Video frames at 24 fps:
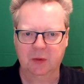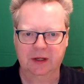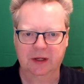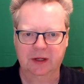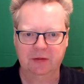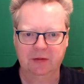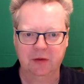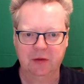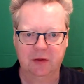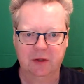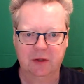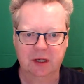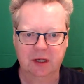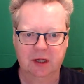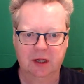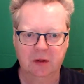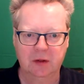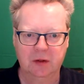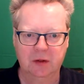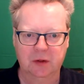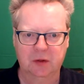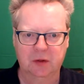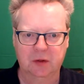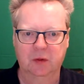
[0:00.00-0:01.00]
Gives you
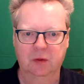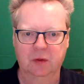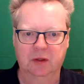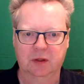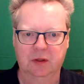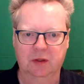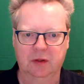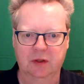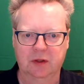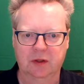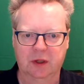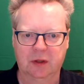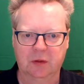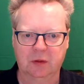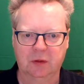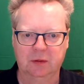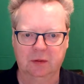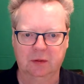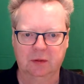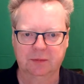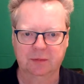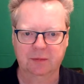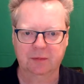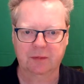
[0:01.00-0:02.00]
total
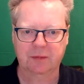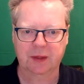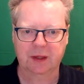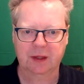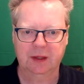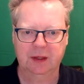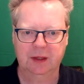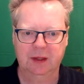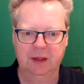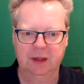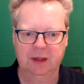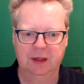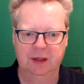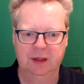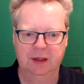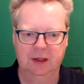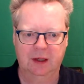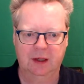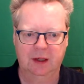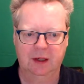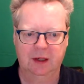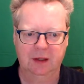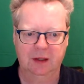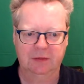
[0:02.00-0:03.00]
control
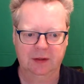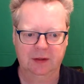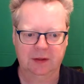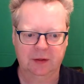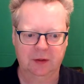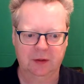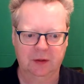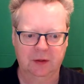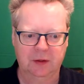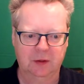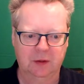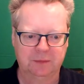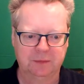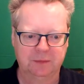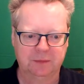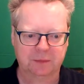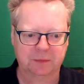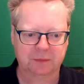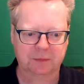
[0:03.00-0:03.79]
over your